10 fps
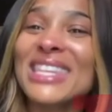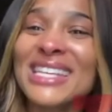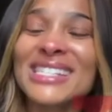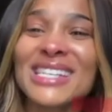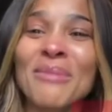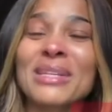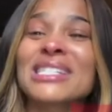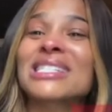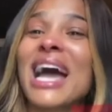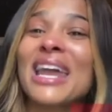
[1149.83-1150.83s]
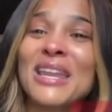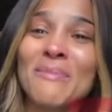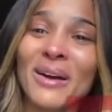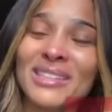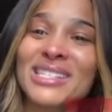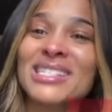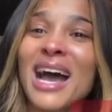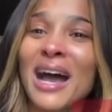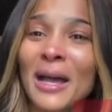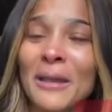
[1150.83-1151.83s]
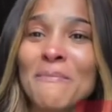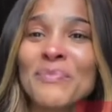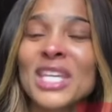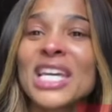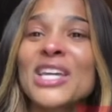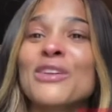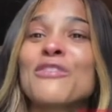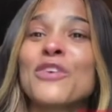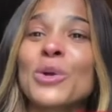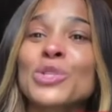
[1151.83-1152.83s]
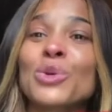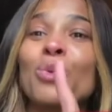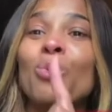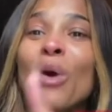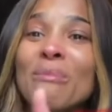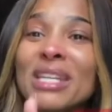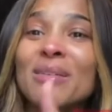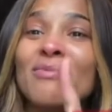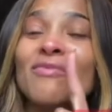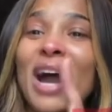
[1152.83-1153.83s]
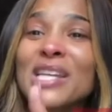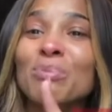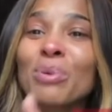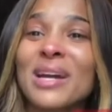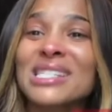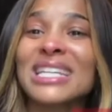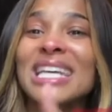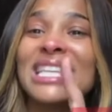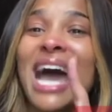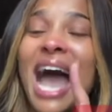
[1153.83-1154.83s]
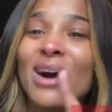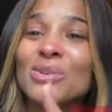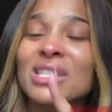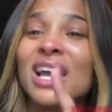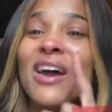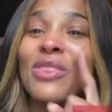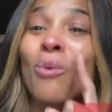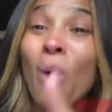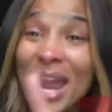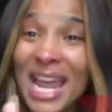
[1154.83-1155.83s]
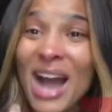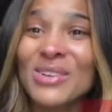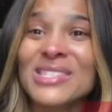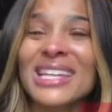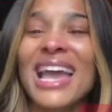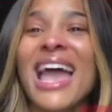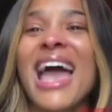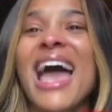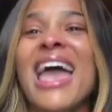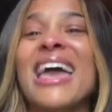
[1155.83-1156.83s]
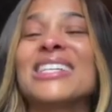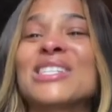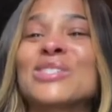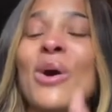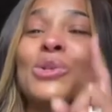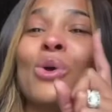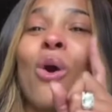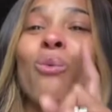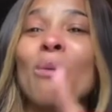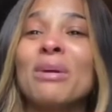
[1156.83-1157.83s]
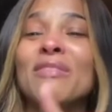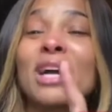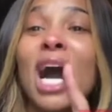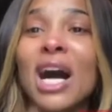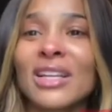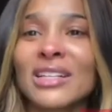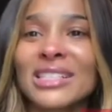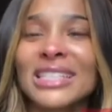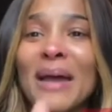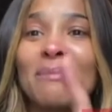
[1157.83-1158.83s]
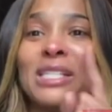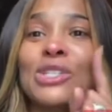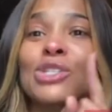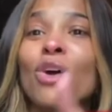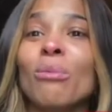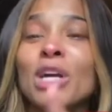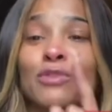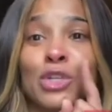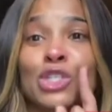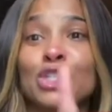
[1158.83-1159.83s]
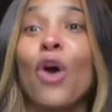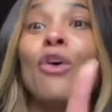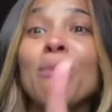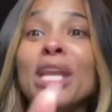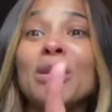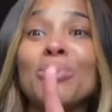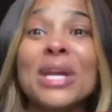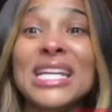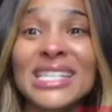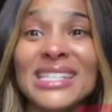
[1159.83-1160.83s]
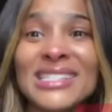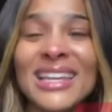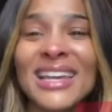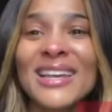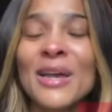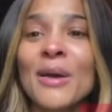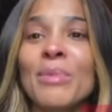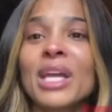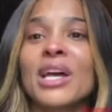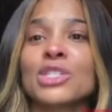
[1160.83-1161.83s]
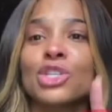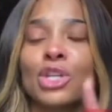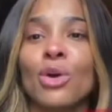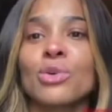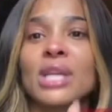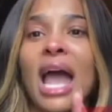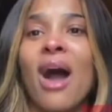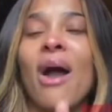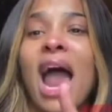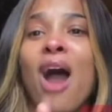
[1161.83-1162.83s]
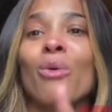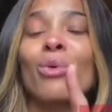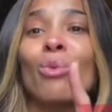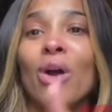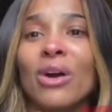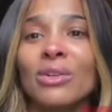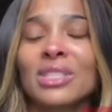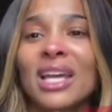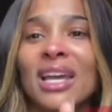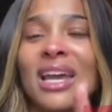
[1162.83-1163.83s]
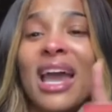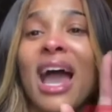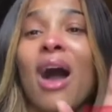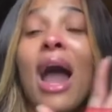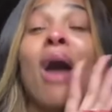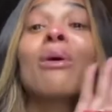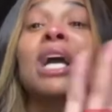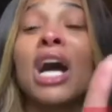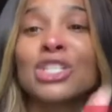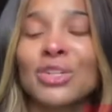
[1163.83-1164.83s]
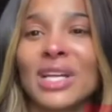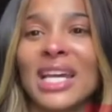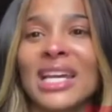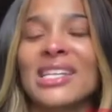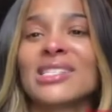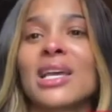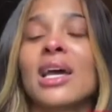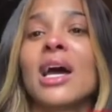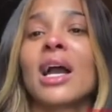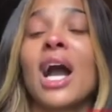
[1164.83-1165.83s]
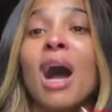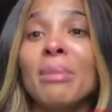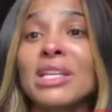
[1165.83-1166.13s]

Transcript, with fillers: Let's prove it's talking about America right here. Because remember, America is that great city in Revelation, Babylon the Great. Now let's see what's one of the code names for Babylon to tell you it's not talking about the ancient Egypt. There's Revelation 11 and 8. And their dead bodies, talking about the